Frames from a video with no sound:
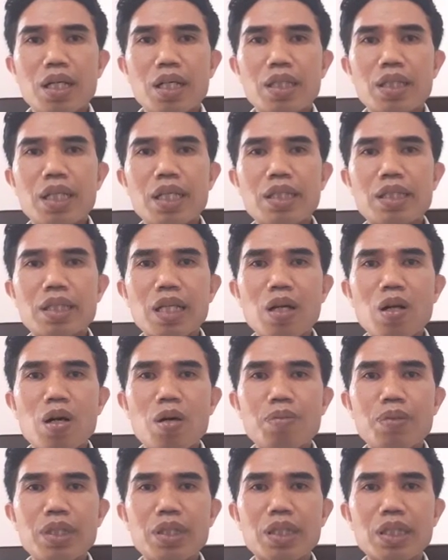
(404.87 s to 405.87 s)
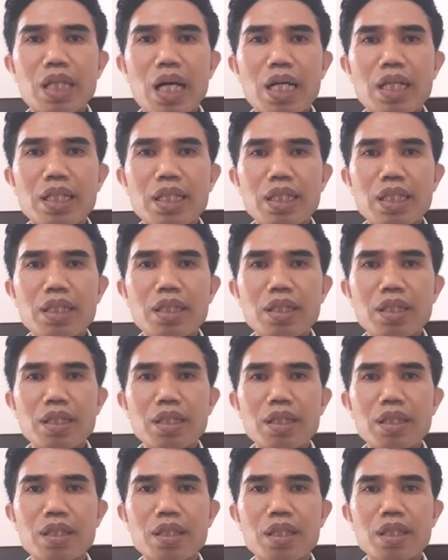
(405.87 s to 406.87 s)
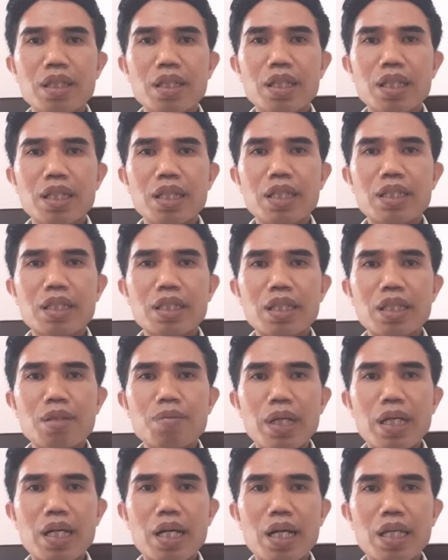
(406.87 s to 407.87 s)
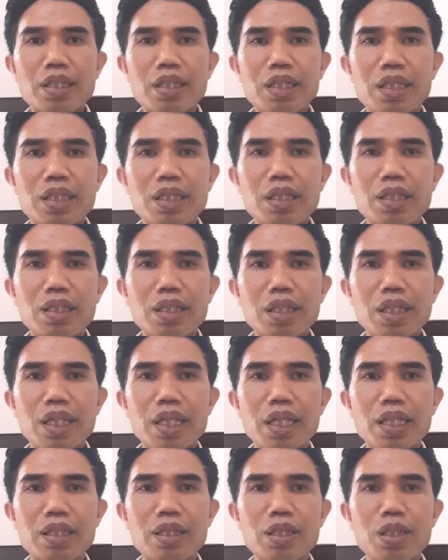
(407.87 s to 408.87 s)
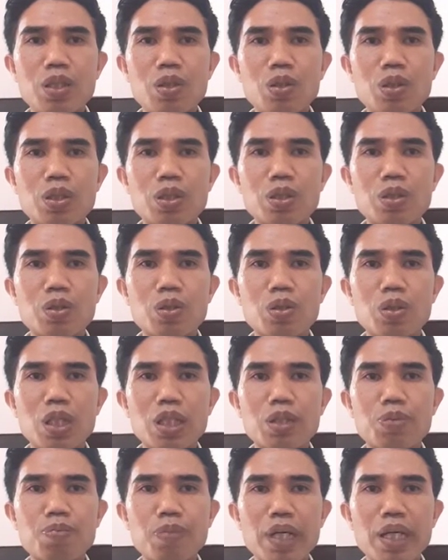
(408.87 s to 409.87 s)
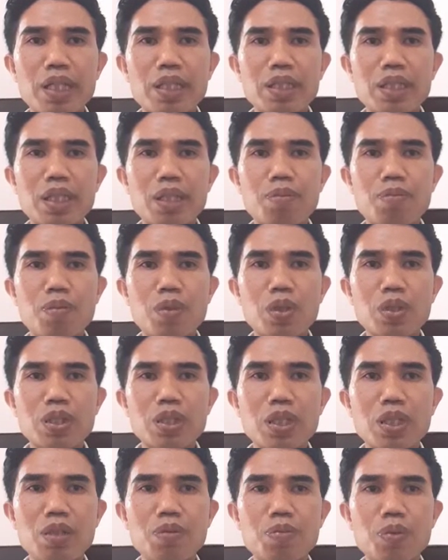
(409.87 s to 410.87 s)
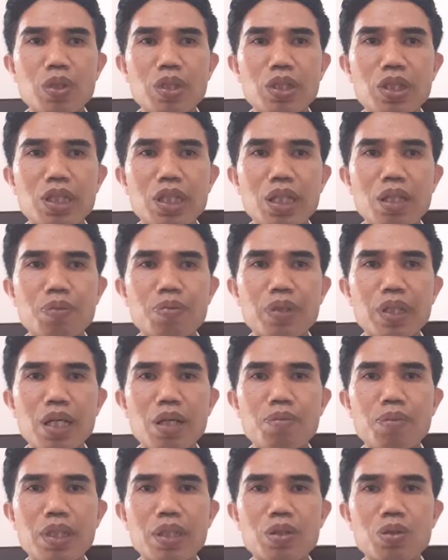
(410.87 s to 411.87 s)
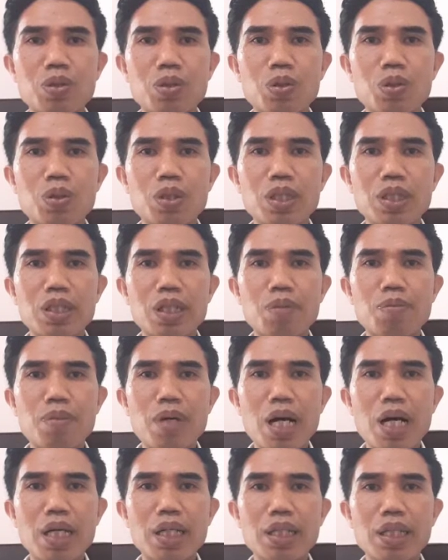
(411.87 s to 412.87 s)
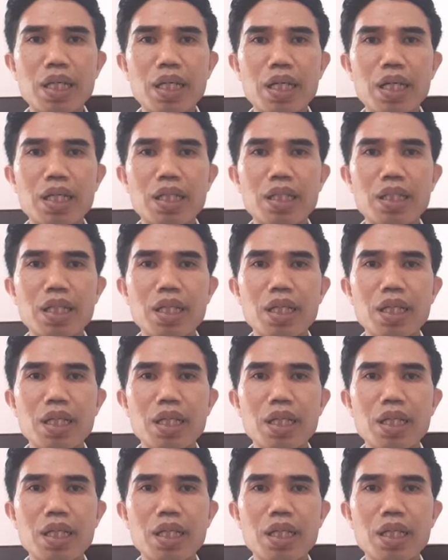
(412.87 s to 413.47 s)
The result of this study, discriminant analysis, is used to explain the most influential variable to determine and